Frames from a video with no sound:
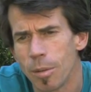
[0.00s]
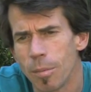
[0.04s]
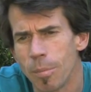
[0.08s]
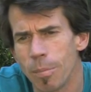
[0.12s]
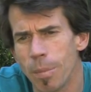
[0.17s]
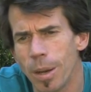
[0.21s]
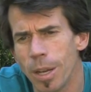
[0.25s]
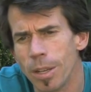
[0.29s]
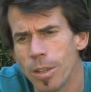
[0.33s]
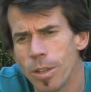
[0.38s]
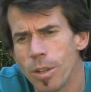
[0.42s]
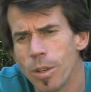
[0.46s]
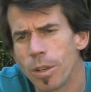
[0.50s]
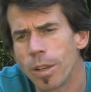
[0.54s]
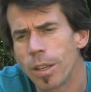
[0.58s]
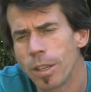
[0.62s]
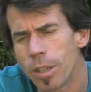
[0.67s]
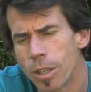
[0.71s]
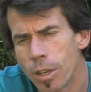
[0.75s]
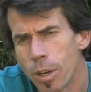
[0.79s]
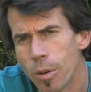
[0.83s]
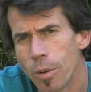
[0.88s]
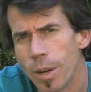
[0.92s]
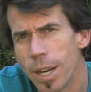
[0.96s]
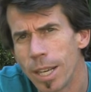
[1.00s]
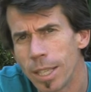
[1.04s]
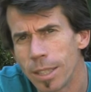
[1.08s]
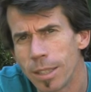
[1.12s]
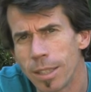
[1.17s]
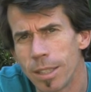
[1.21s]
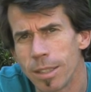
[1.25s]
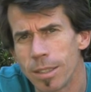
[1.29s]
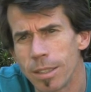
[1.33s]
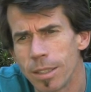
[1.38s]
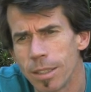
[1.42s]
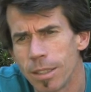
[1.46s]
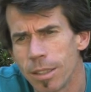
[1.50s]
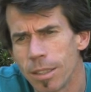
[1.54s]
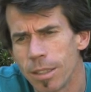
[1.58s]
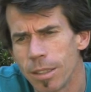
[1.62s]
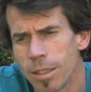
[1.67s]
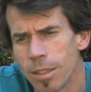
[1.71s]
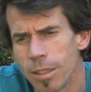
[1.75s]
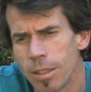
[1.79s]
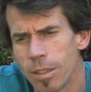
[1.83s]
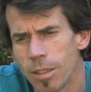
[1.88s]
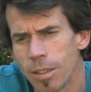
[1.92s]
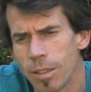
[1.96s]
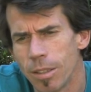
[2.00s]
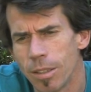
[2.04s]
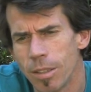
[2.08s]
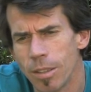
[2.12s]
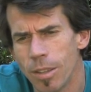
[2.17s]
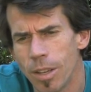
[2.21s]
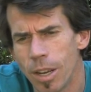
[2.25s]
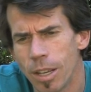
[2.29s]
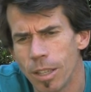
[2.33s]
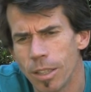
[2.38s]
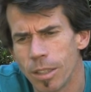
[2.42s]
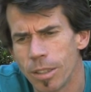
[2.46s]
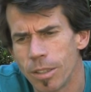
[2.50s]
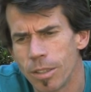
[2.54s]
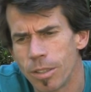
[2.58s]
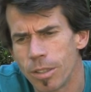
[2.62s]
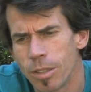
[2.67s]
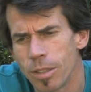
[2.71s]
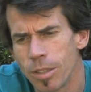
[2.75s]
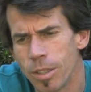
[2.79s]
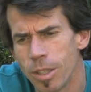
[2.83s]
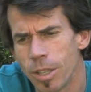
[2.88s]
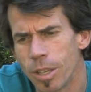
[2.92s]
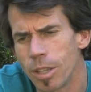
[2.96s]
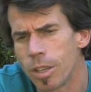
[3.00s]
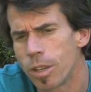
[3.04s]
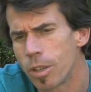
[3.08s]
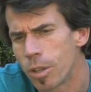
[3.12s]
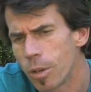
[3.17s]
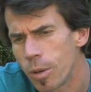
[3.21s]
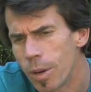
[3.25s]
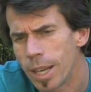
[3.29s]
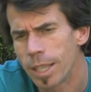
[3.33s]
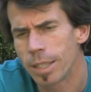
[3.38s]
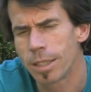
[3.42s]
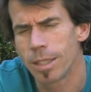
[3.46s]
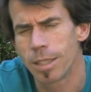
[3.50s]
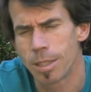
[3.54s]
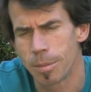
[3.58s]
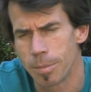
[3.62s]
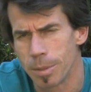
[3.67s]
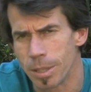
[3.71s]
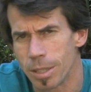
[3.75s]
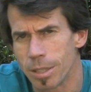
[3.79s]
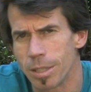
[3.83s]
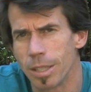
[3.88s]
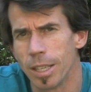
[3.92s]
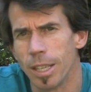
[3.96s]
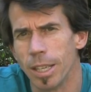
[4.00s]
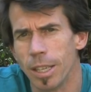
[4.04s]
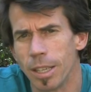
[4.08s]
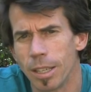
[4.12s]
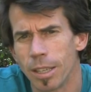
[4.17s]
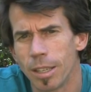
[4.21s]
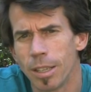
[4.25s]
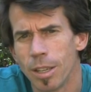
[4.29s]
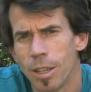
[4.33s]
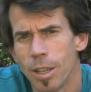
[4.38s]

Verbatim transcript: But you can correct this knowledge, you can correct this mistake